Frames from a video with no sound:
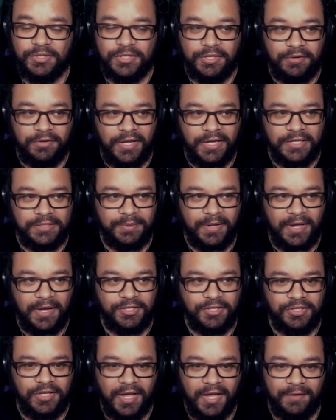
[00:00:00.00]
to go next, but I
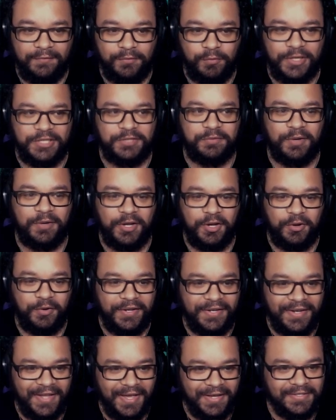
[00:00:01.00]
actually have Wixwell
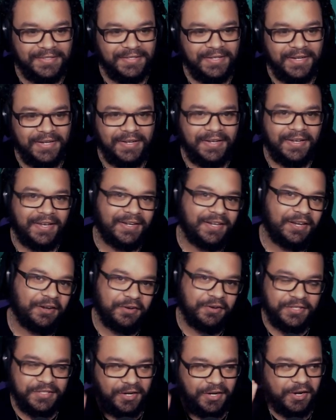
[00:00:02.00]
going next. And here
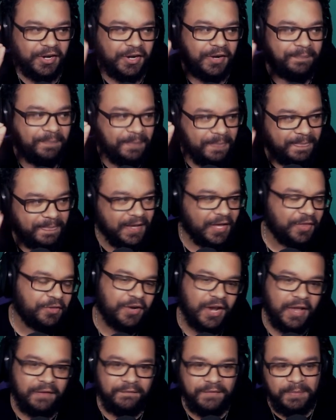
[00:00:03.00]
is our other
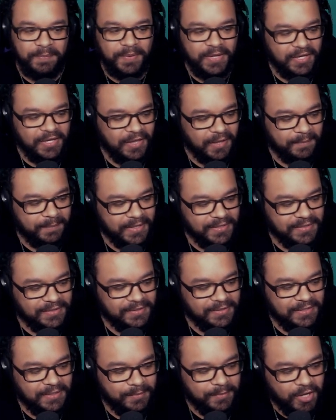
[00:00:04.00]
MVP that makes
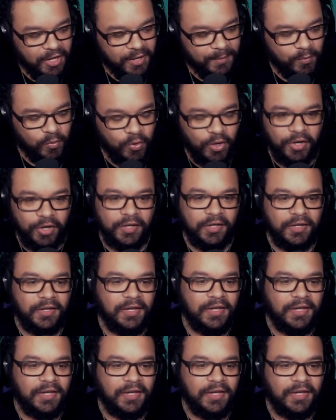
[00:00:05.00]
this team comp work.